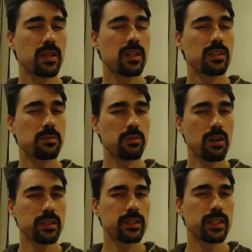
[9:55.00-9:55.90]
they're
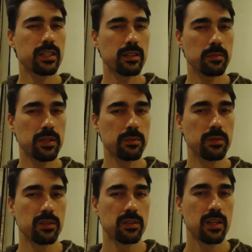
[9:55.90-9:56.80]
broad thinking
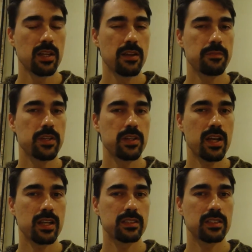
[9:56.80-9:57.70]
people. They're
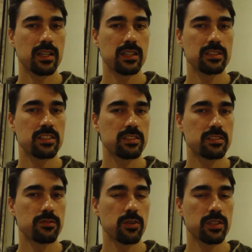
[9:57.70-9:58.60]
not just
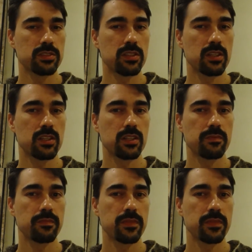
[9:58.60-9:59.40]
focused on